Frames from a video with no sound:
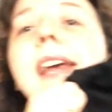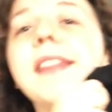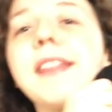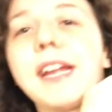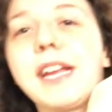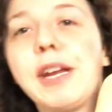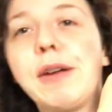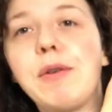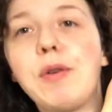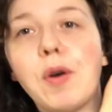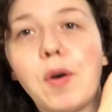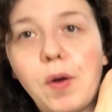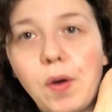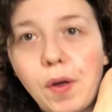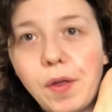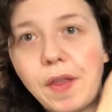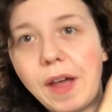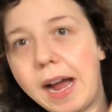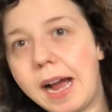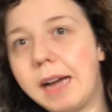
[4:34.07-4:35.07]
then you
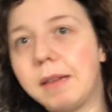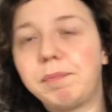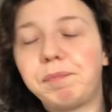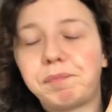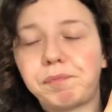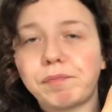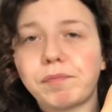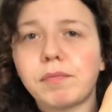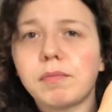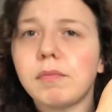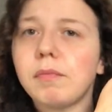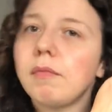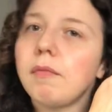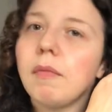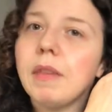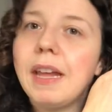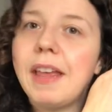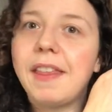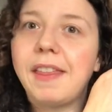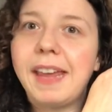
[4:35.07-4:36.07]
know that
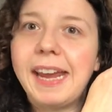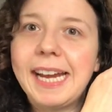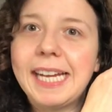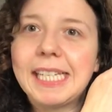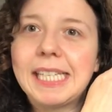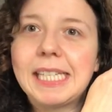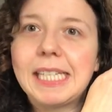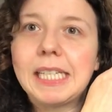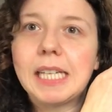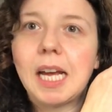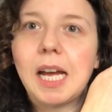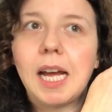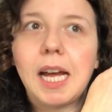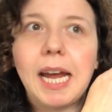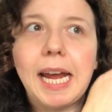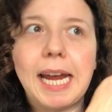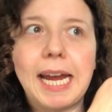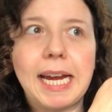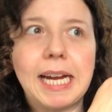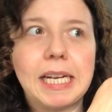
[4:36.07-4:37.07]
this
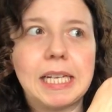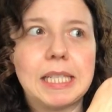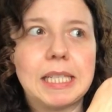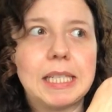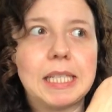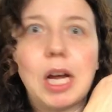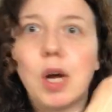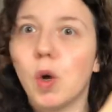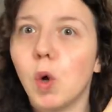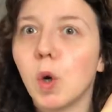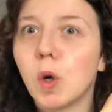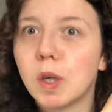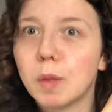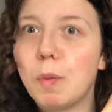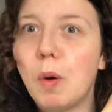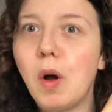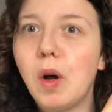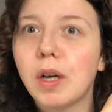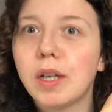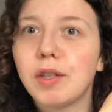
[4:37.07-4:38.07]
is a Hocus
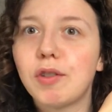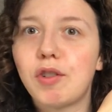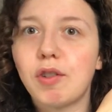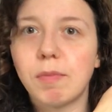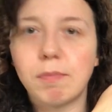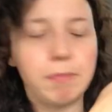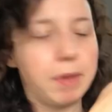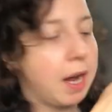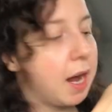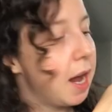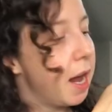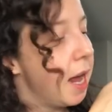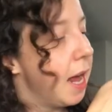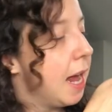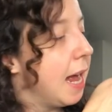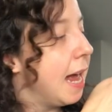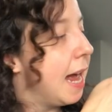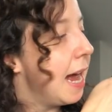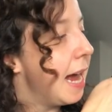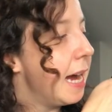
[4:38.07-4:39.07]
Pocus jumper.
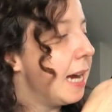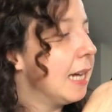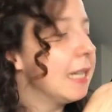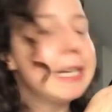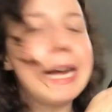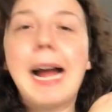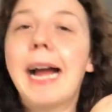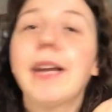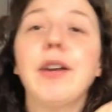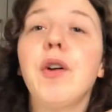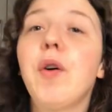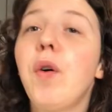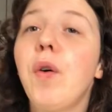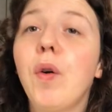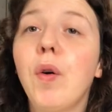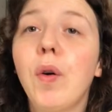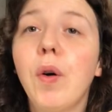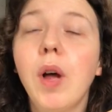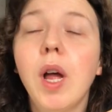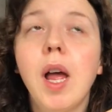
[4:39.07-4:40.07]
And I
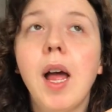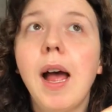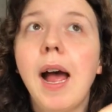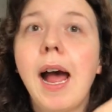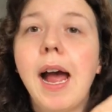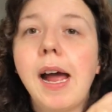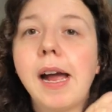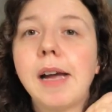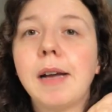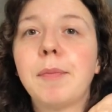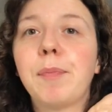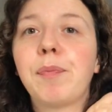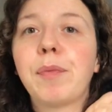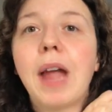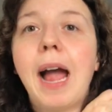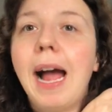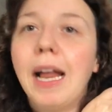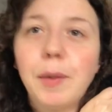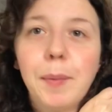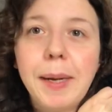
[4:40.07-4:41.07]
know
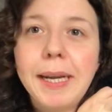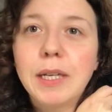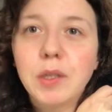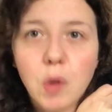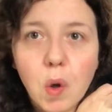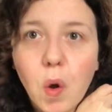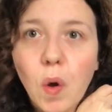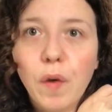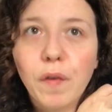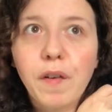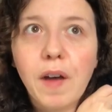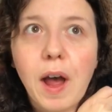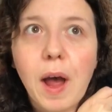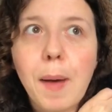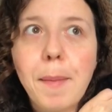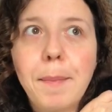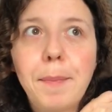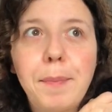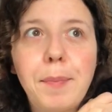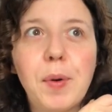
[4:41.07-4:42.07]
Halloween is
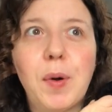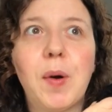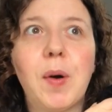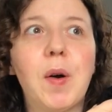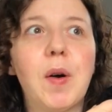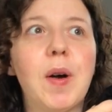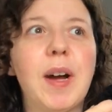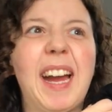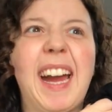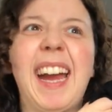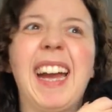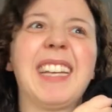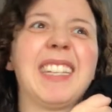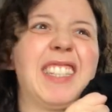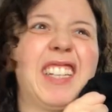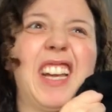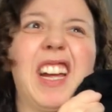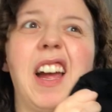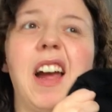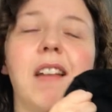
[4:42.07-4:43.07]
over, but
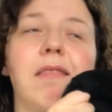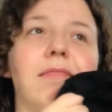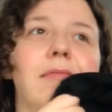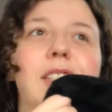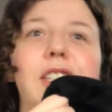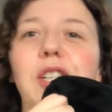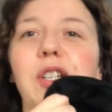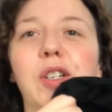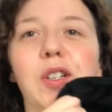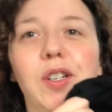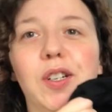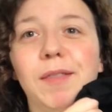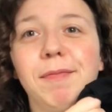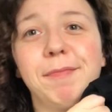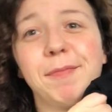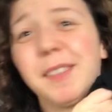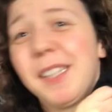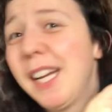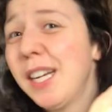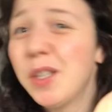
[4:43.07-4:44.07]
it's, you know,
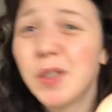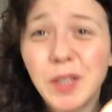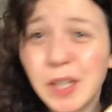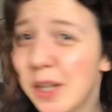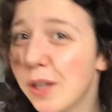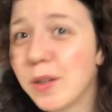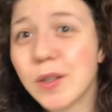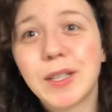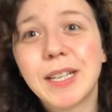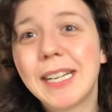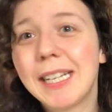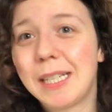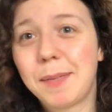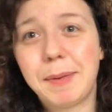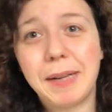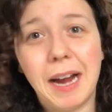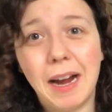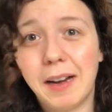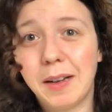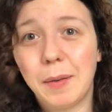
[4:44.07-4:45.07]
it doesn't need to
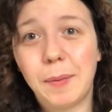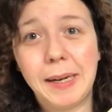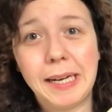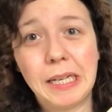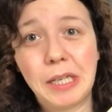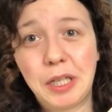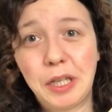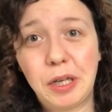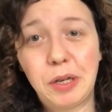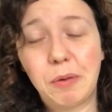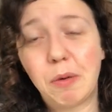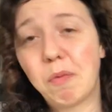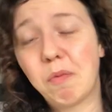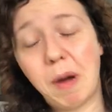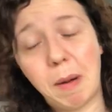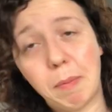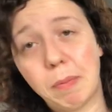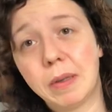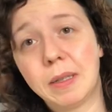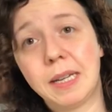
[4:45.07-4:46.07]
be Halloween to
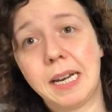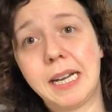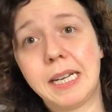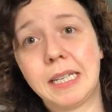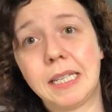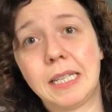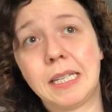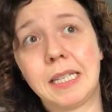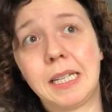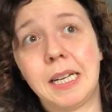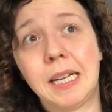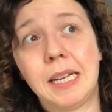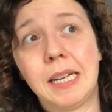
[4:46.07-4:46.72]
represent